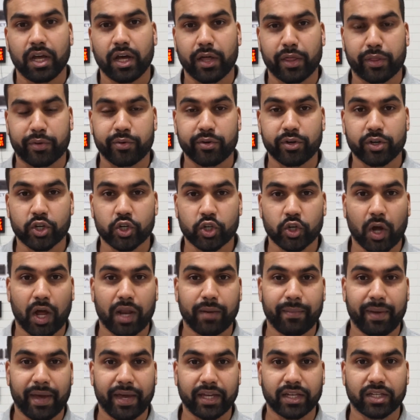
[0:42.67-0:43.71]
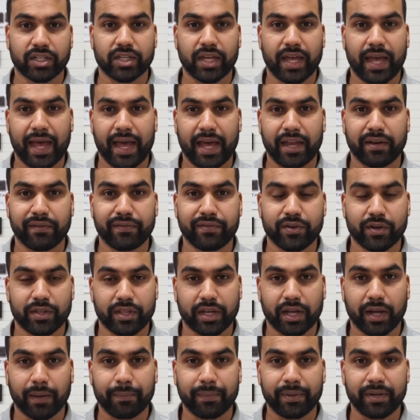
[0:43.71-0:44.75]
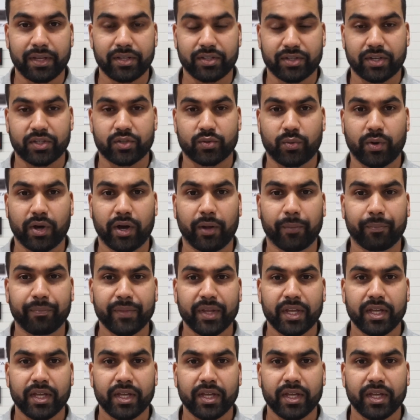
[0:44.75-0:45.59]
through to ShineMate and a few other companies as well.